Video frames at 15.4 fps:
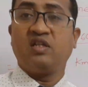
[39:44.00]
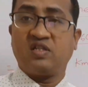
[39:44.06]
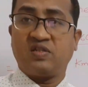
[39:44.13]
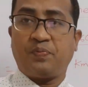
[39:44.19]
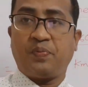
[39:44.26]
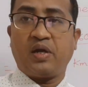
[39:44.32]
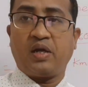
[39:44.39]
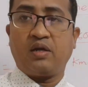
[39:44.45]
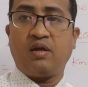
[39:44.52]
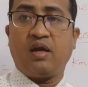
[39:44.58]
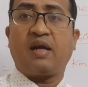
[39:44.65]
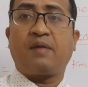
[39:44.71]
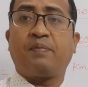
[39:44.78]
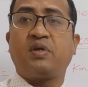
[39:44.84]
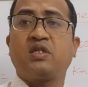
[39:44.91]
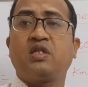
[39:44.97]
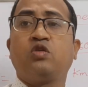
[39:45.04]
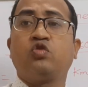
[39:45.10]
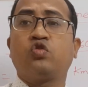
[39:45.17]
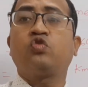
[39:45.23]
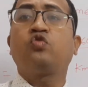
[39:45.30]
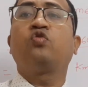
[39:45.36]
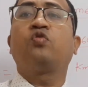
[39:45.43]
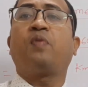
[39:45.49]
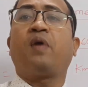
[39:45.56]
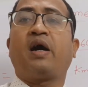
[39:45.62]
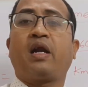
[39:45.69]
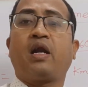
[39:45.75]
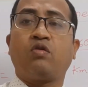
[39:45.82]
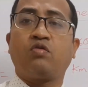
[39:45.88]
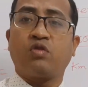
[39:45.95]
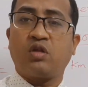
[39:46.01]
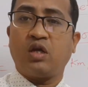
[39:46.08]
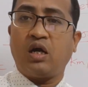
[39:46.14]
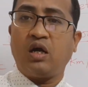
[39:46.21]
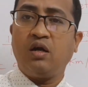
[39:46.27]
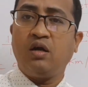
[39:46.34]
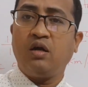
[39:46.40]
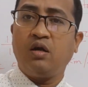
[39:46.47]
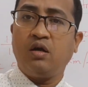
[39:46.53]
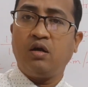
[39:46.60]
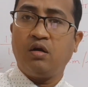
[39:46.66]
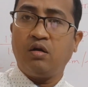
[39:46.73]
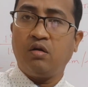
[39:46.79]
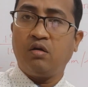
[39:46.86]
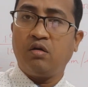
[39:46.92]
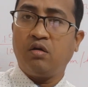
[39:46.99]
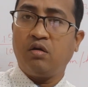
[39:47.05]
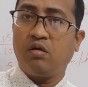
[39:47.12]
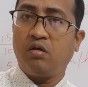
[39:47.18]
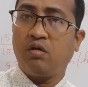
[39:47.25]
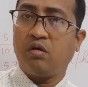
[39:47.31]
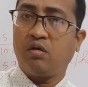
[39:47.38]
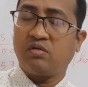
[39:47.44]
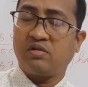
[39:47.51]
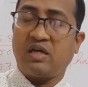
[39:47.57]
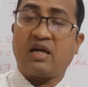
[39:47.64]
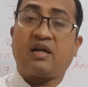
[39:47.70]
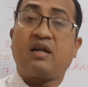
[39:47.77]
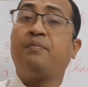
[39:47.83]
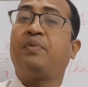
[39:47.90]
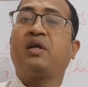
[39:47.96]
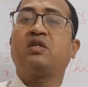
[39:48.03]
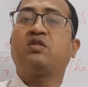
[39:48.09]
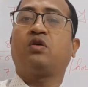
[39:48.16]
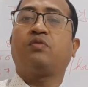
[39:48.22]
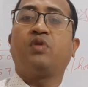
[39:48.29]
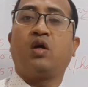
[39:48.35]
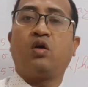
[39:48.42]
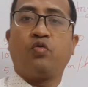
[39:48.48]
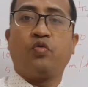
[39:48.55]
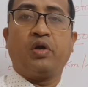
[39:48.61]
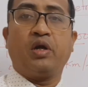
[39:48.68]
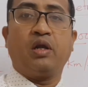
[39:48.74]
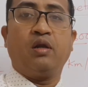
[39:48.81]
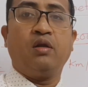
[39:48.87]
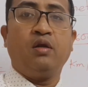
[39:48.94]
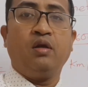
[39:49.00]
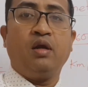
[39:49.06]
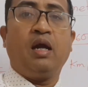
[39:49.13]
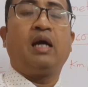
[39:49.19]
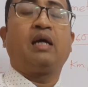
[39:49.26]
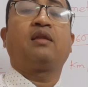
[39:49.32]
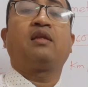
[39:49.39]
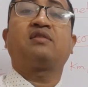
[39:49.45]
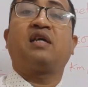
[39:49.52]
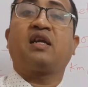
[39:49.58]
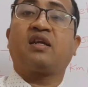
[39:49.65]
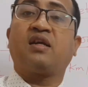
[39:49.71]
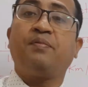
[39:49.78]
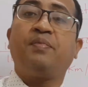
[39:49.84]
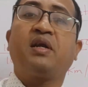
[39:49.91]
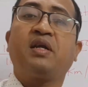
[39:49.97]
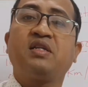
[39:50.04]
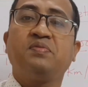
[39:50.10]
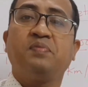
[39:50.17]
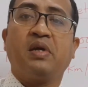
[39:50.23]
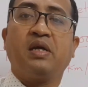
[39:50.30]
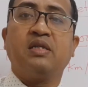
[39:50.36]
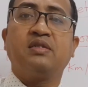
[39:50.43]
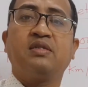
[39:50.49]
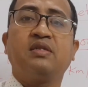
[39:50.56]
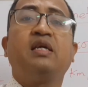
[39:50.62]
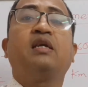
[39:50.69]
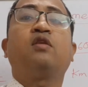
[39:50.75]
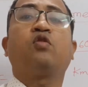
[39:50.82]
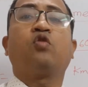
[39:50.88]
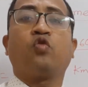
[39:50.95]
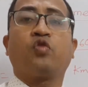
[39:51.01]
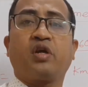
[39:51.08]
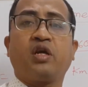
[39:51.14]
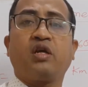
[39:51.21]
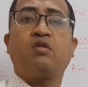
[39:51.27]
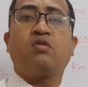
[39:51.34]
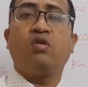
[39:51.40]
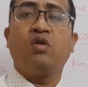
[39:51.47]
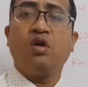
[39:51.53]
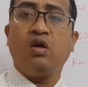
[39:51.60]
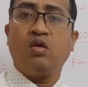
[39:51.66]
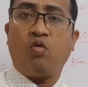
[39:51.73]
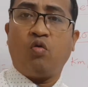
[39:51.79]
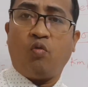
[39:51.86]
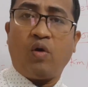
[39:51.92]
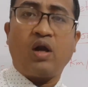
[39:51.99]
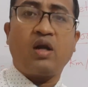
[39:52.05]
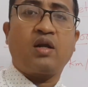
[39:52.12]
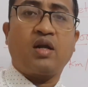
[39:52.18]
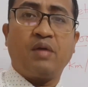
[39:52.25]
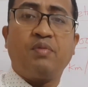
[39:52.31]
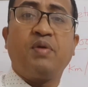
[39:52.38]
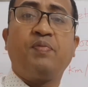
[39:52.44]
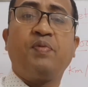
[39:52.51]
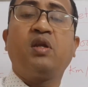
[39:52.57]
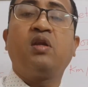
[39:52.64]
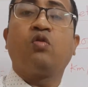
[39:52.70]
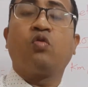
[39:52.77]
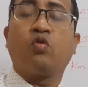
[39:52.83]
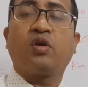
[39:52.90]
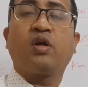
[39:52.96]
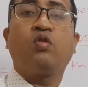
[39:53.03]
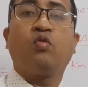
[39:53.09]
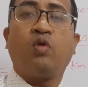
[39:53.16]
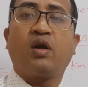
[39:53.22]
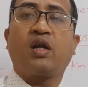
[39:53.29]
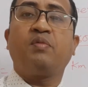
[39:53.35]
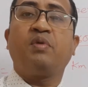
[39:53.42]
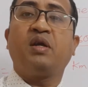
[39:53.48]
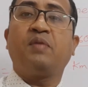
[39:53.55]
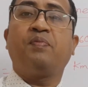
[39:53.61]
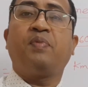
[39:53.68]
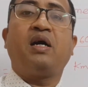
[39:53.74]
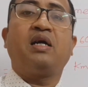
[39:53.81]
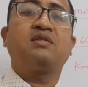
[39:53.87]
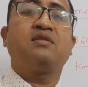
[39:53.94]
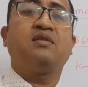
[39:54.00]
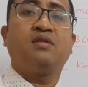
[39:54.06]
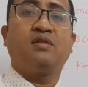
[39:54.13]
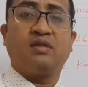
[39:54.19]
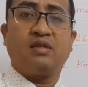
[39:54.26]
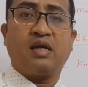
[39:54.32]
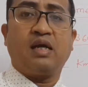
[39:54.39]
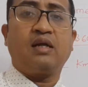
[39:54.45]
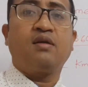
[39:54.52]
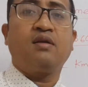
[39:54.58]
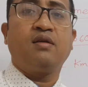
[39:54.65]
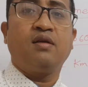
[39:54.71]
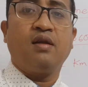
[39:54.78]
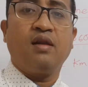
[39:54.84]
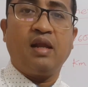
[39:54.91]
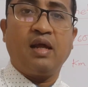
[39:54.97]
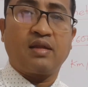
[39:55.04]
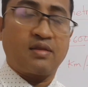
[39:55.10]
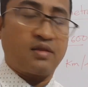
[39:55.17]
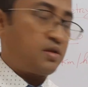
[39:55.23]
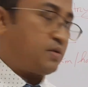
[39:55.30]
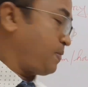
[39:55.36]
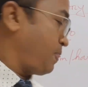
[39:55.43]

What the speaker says: speed, at first you should find out the circumference of the wheel, and the circumference means it rotates one time. If it rotate one time, it pass that length.